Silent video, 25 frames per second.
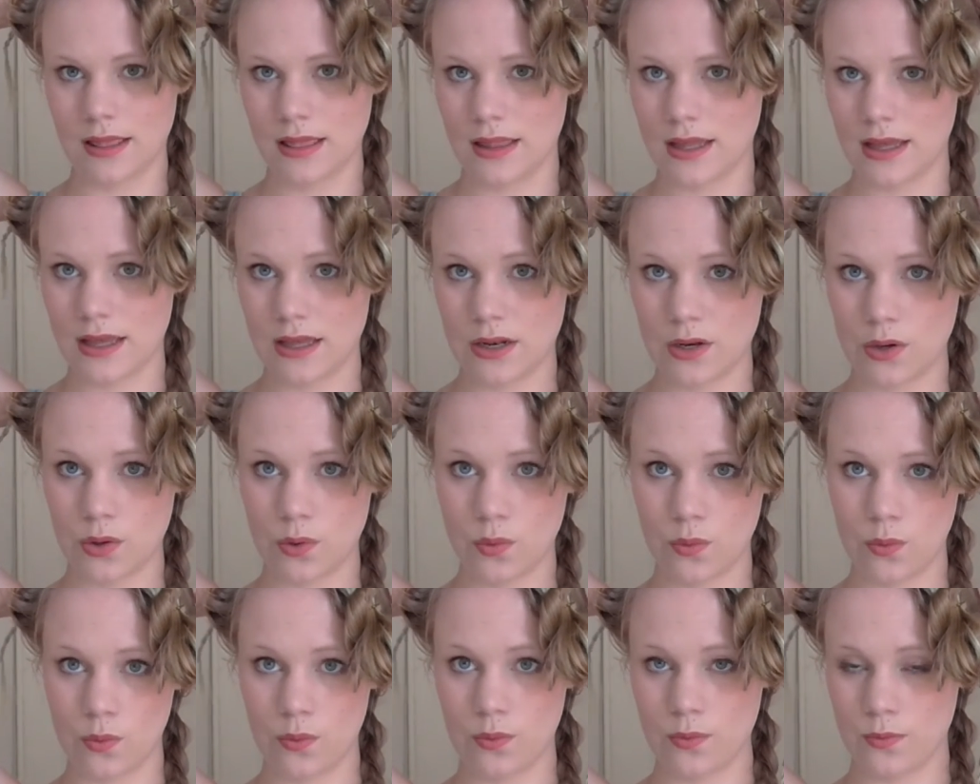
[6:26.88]
And
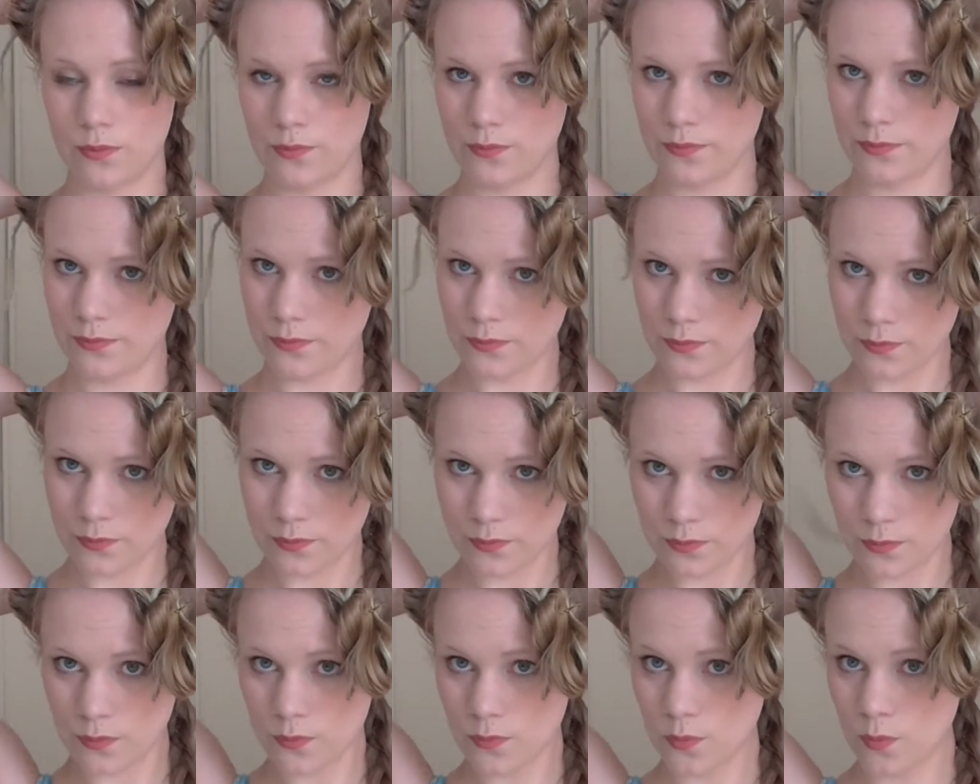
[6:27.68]
then
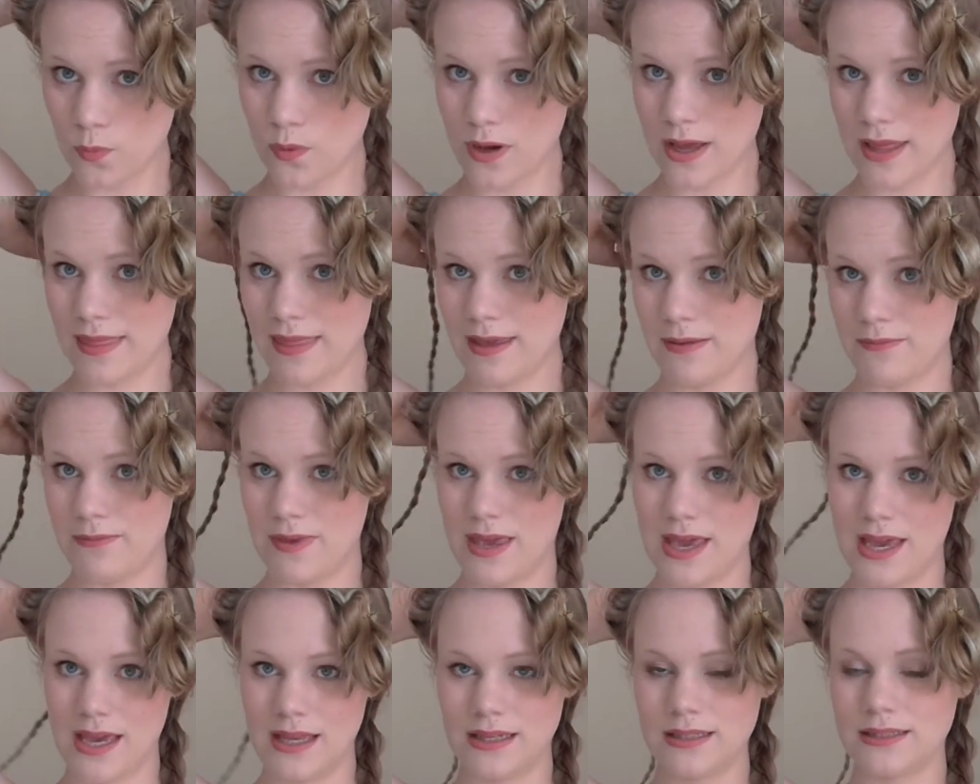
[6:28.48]
where they
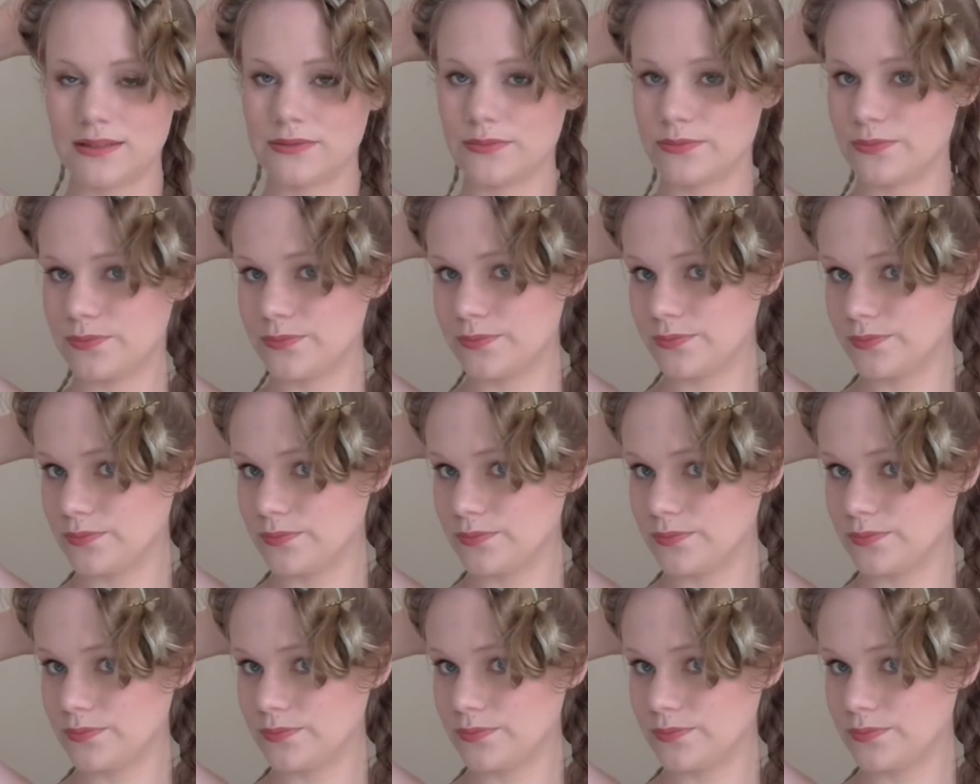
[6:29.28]
meet,